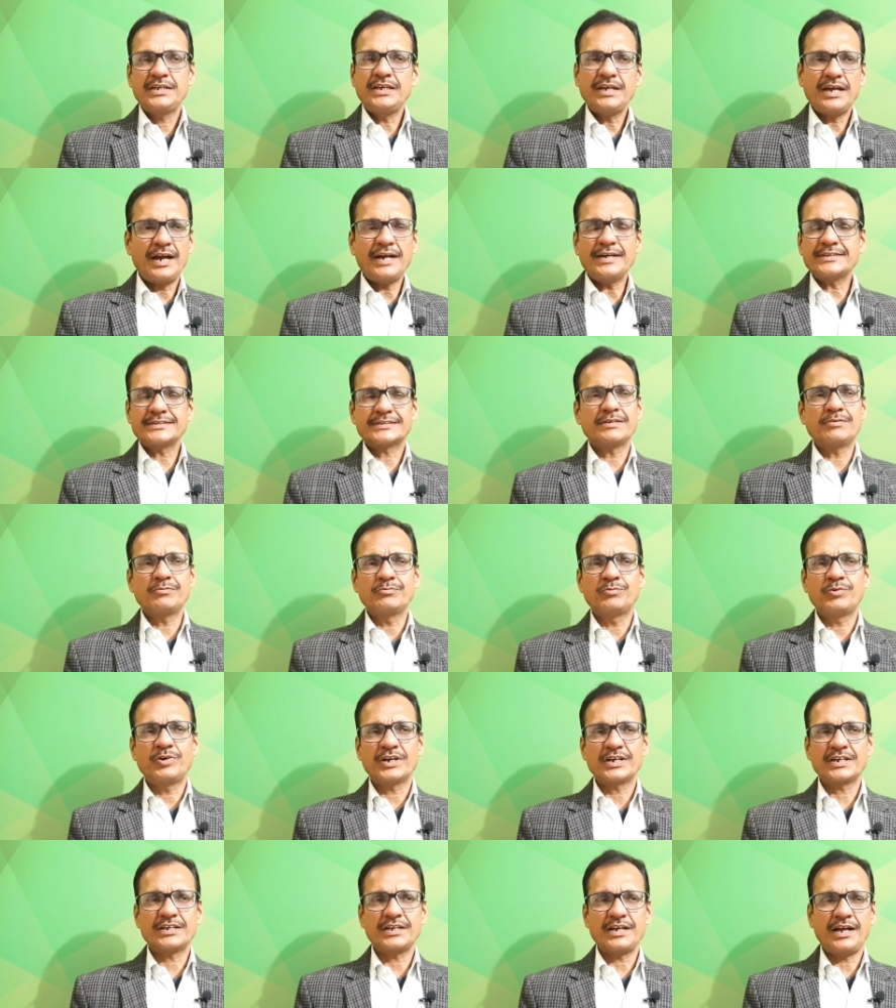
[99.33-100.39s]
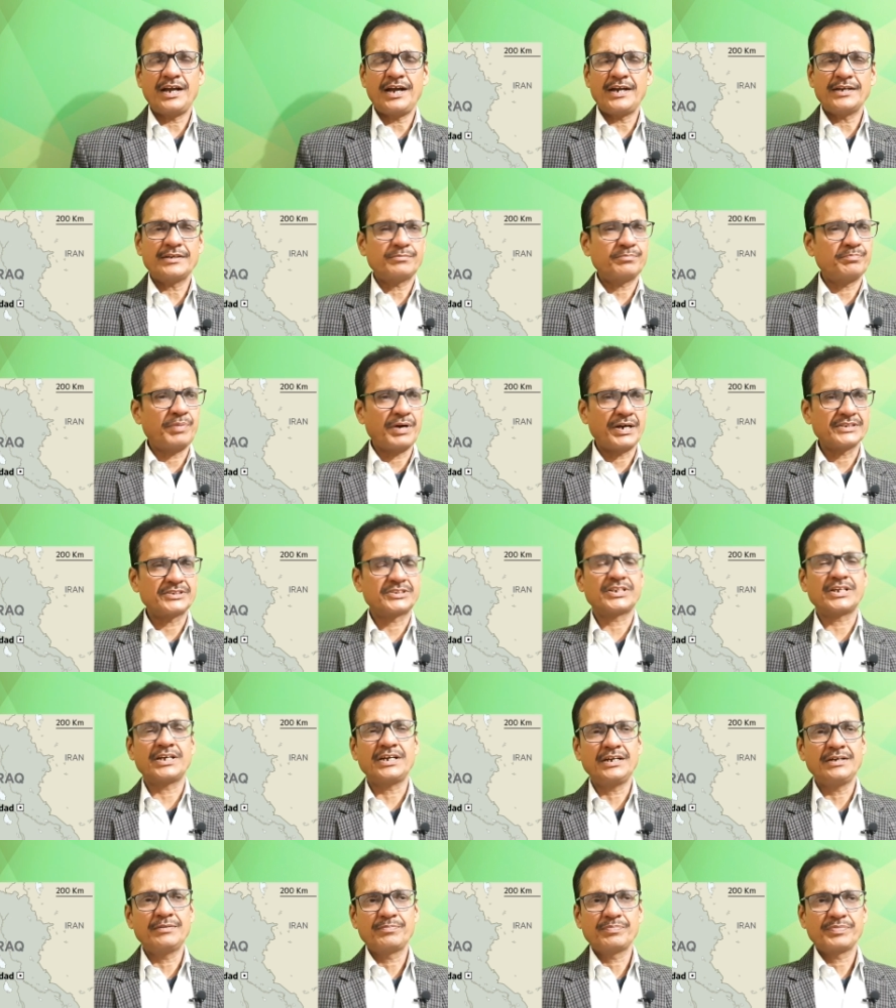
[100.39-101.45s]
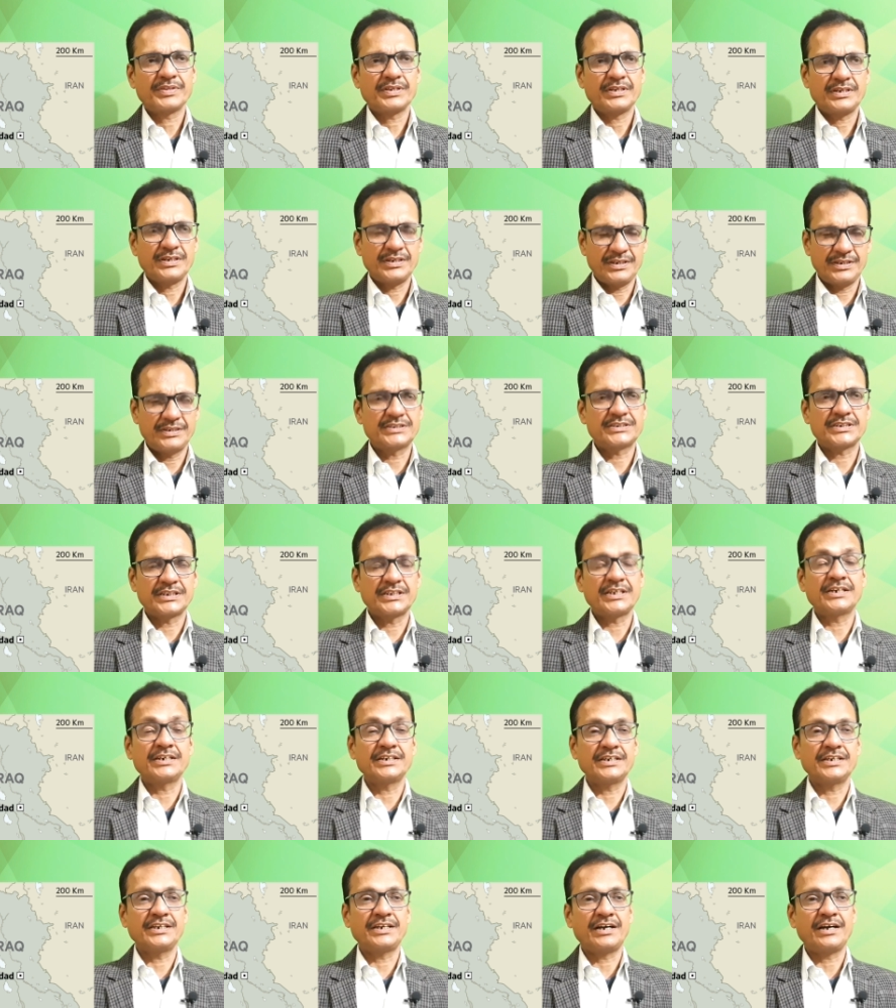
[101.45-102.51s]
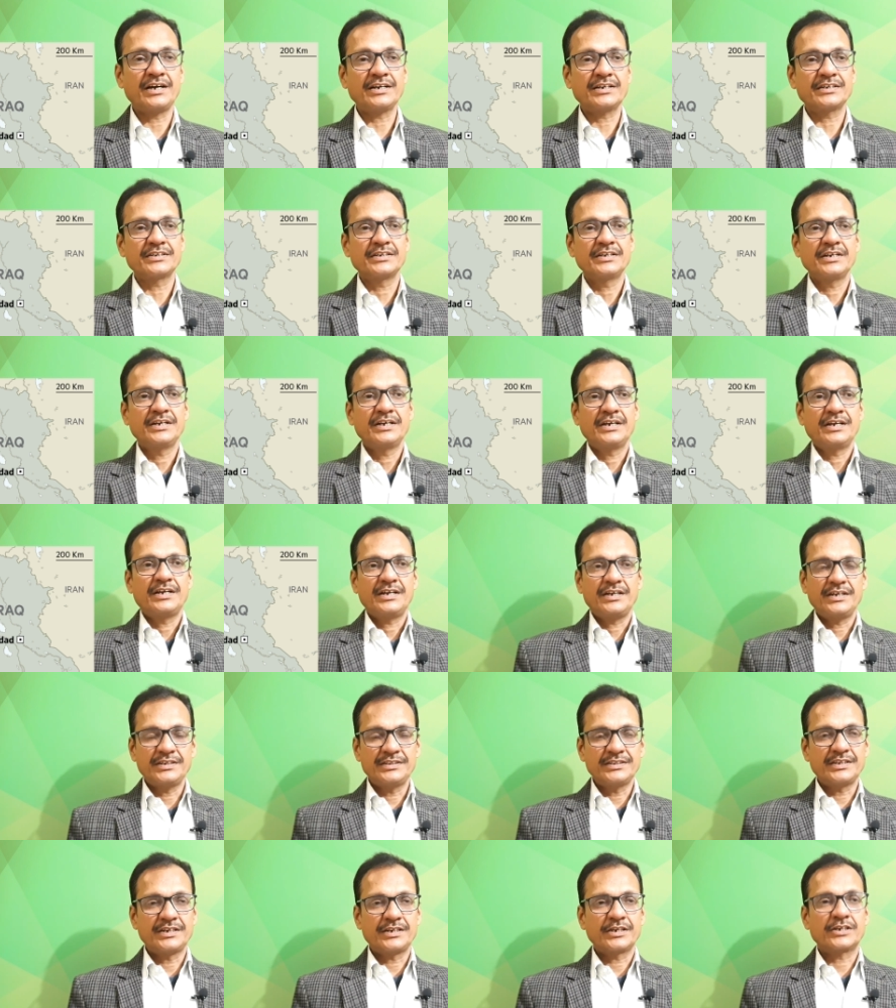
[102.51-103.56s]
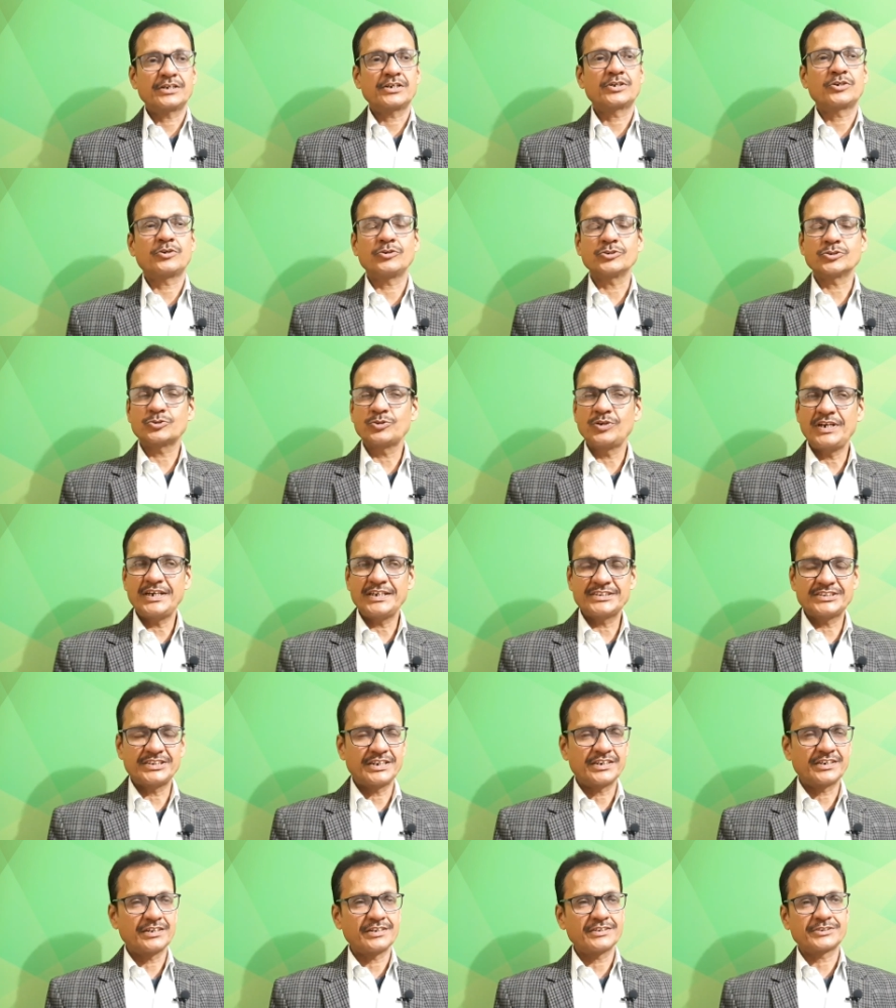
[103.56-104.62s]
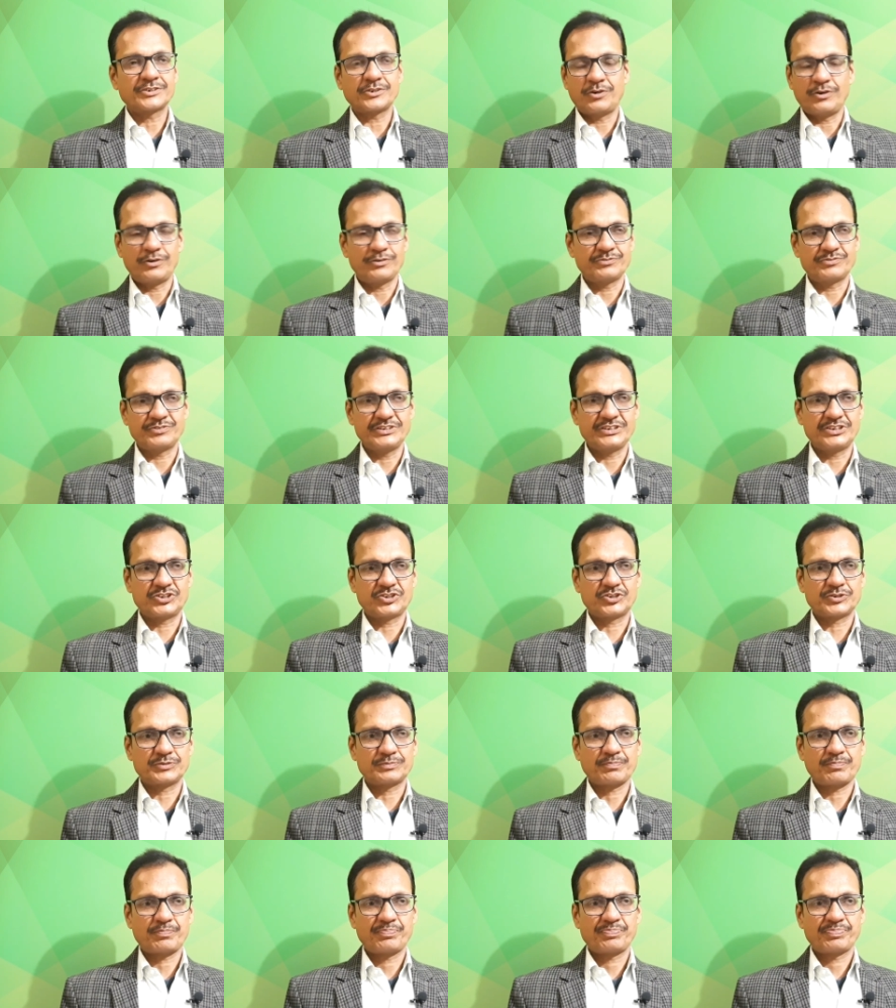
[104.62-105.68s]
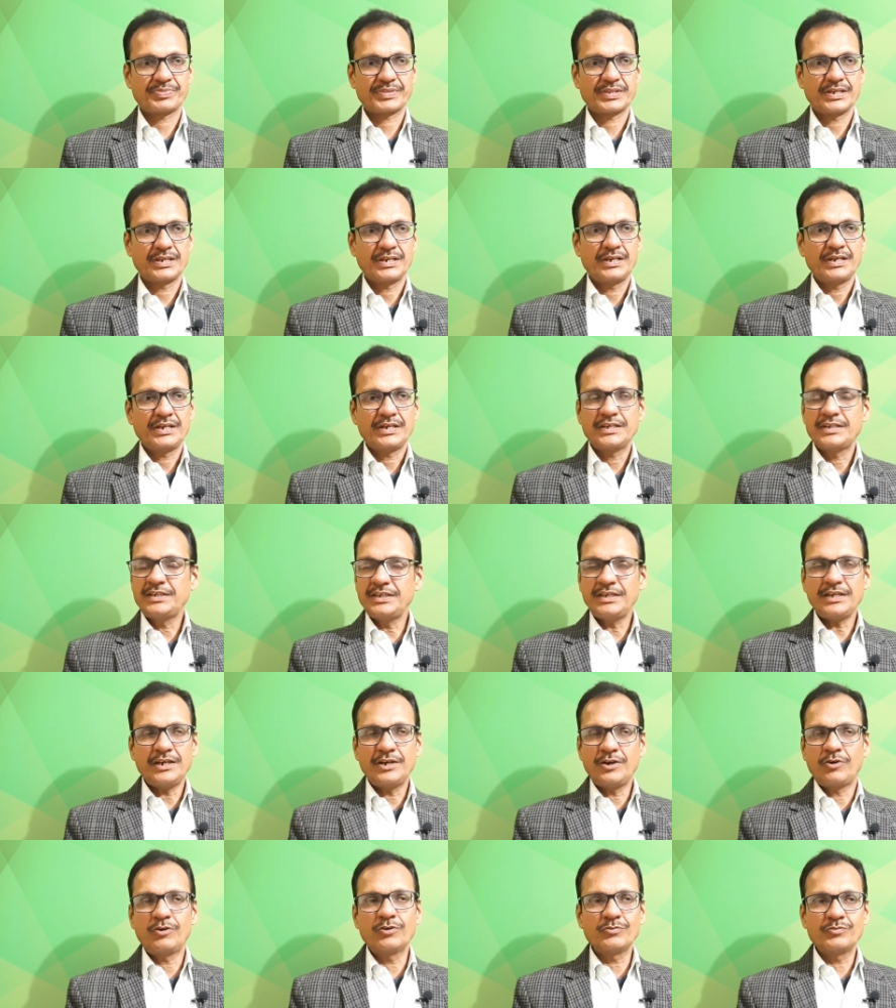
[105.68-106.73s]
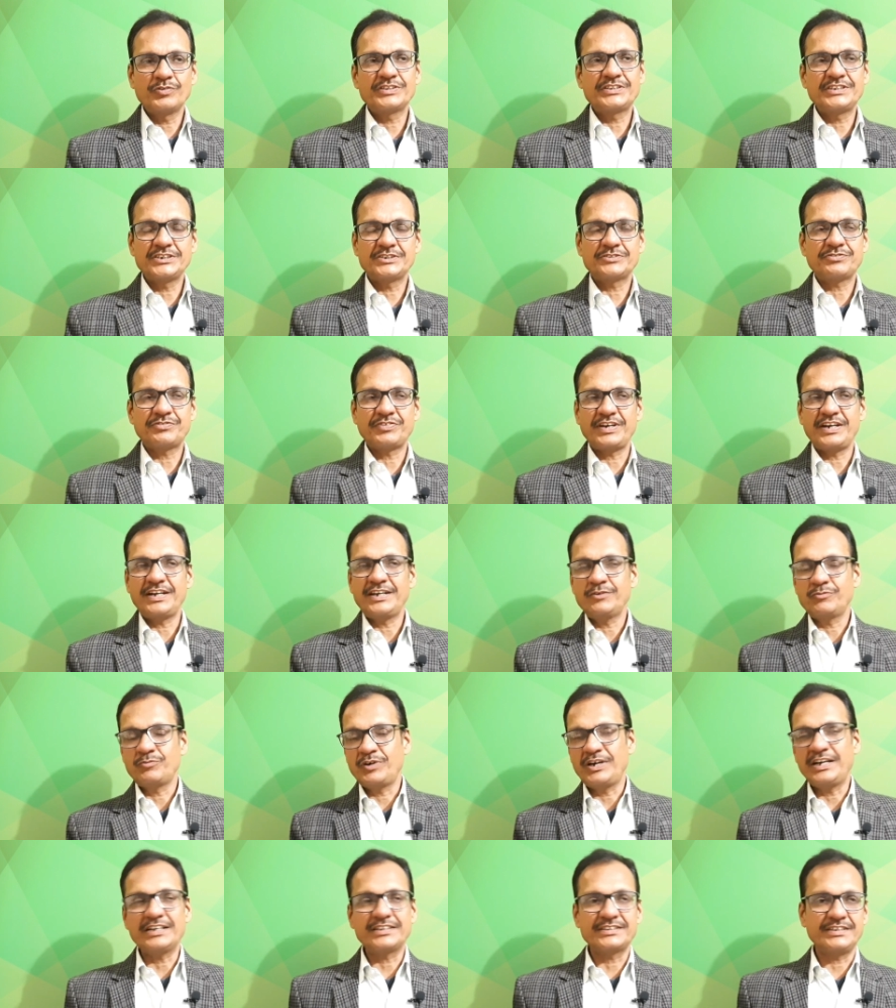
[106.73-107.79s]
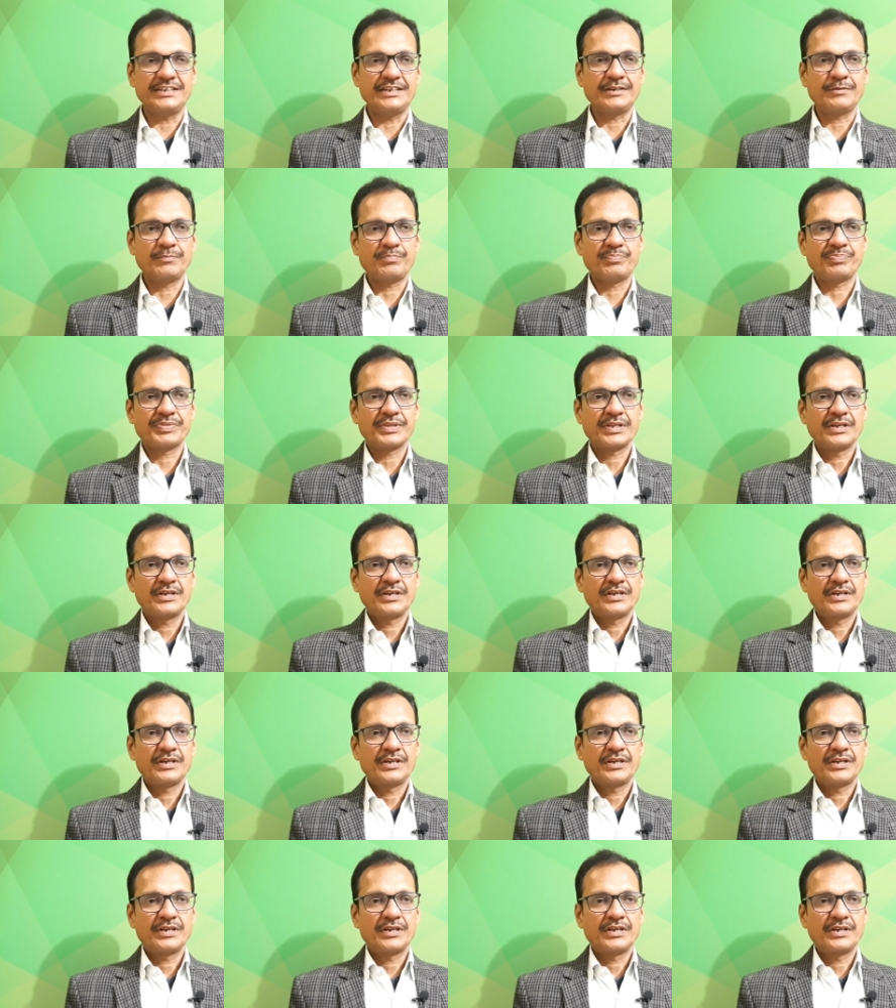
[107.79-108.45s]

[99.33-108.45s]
He had some work at Basra in southern Iraq in the Consulate General's office. He along with his friend went there.